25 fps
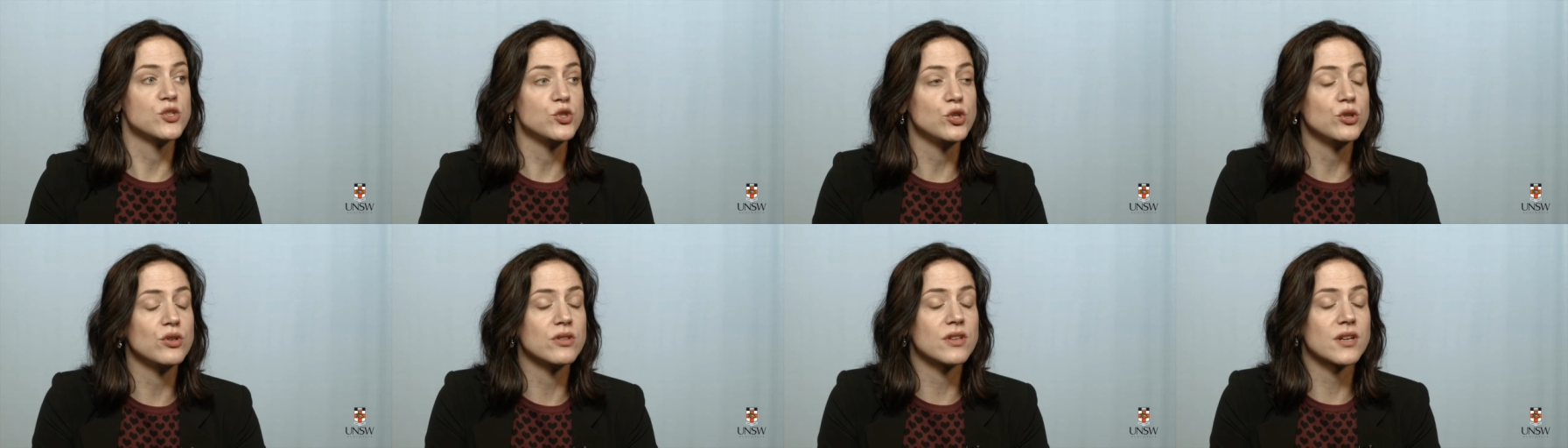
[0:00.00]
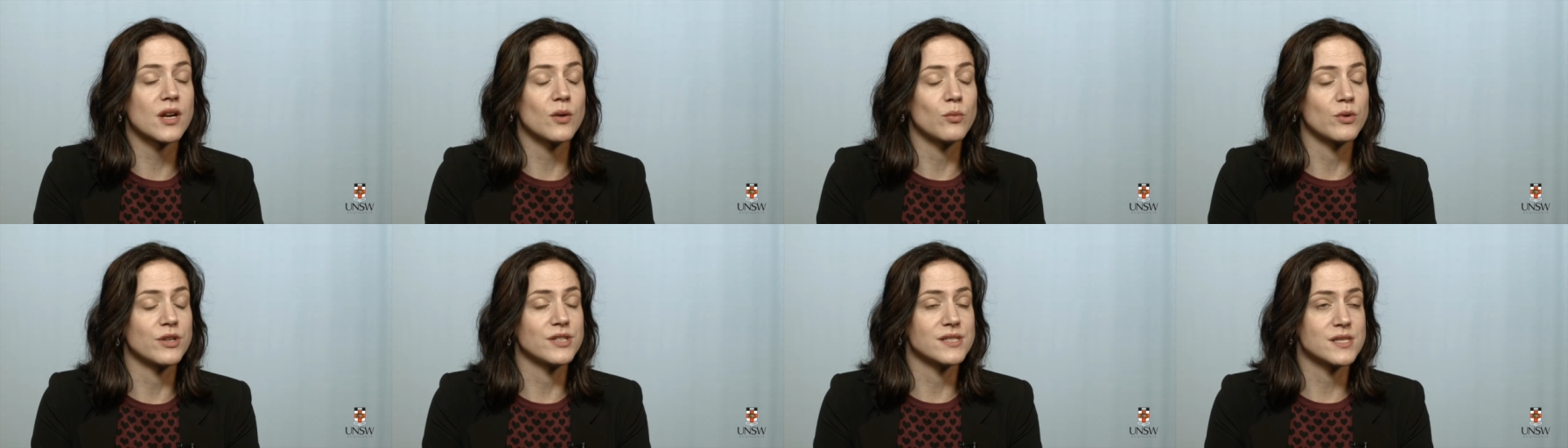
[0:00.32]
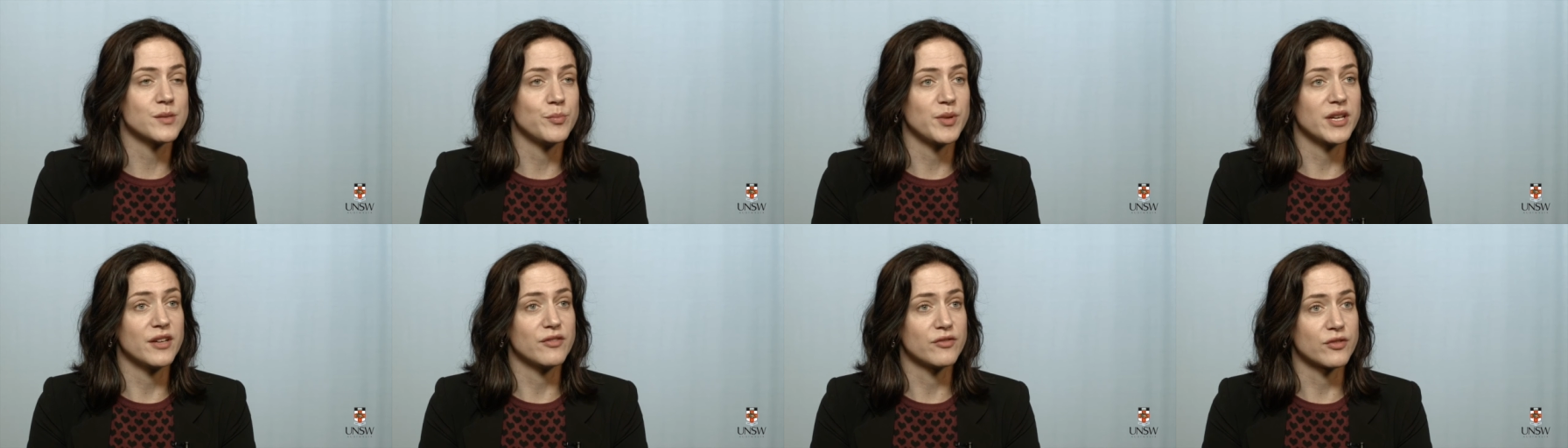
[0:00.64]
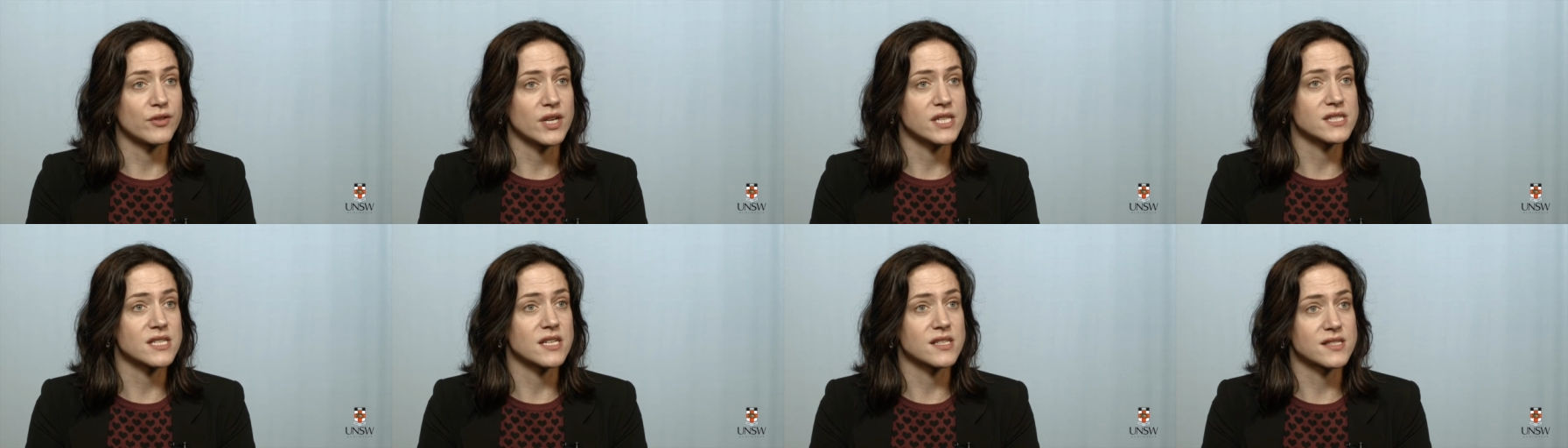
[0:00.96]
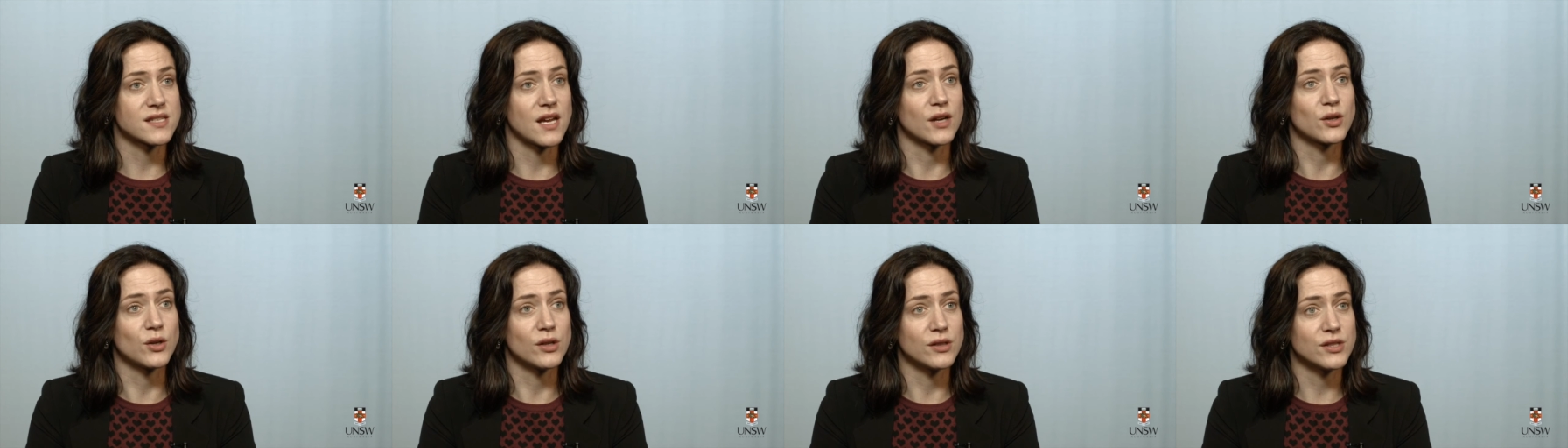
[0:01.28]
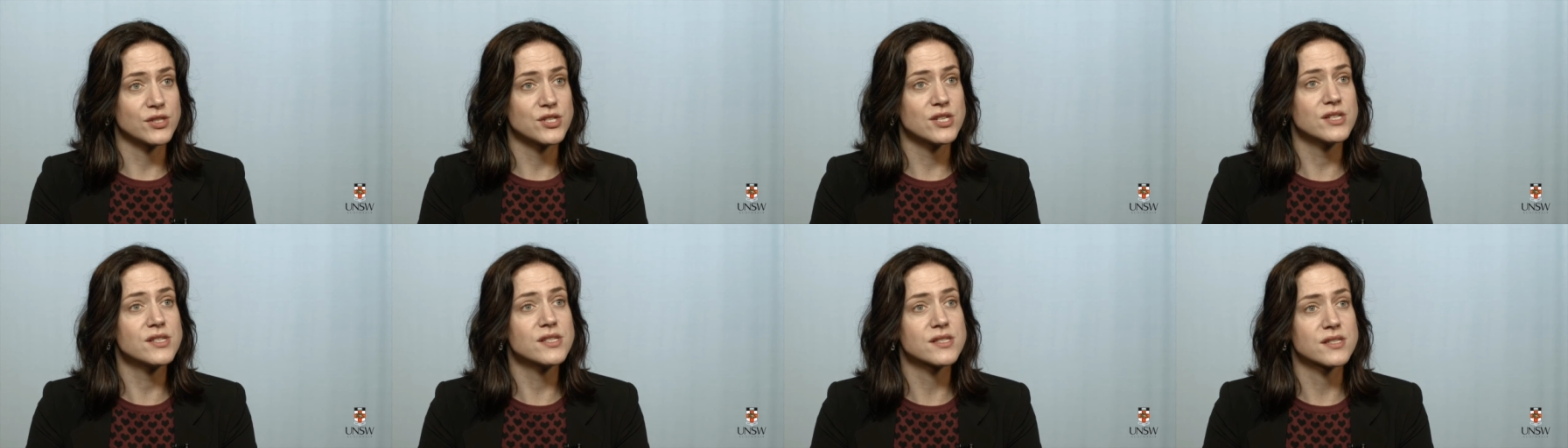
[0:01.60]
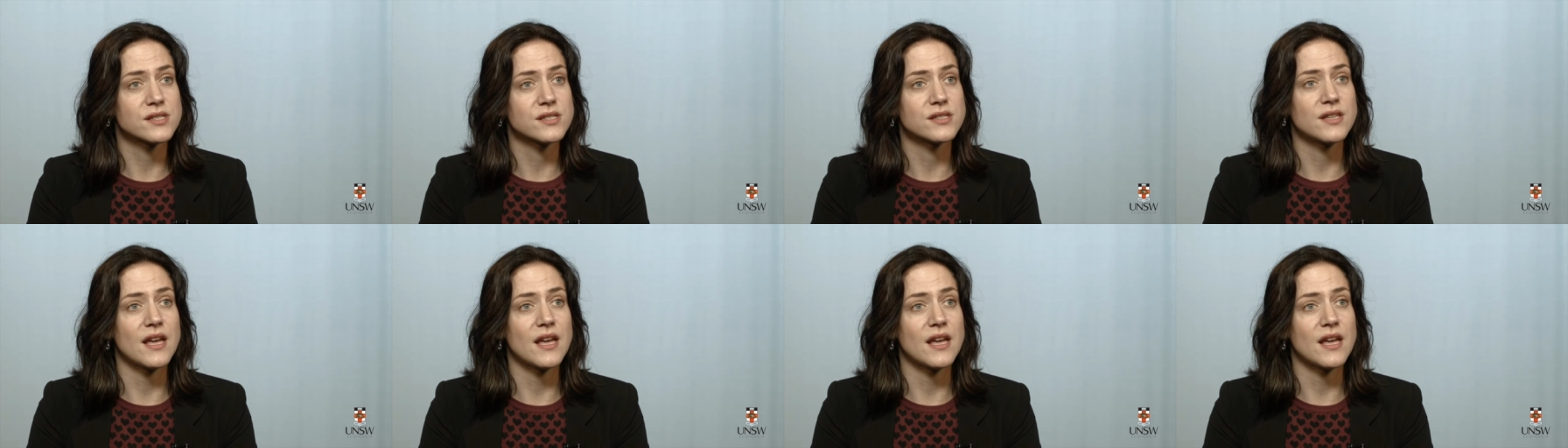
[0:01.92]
knew that I wanted to be a forensic psychologist.